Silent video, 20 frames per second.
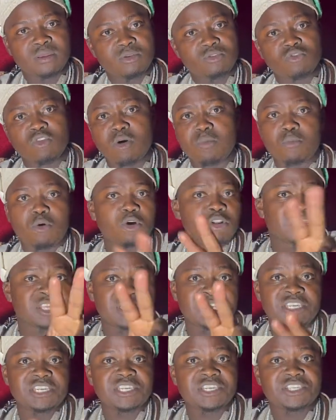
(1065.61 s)
No more
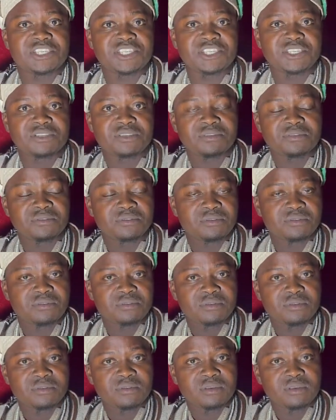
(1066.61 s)
3 days.
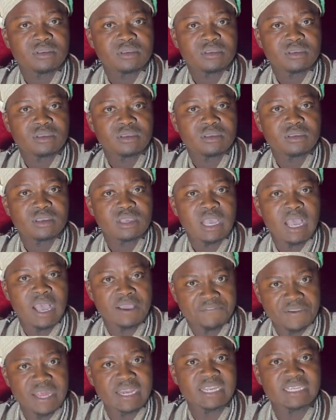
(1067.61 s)

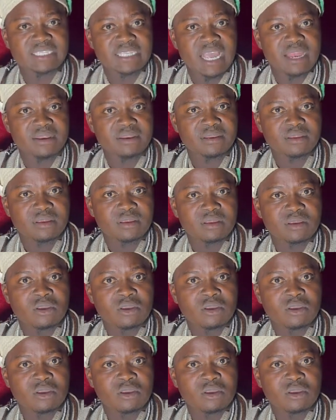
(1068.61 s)
Have you understand?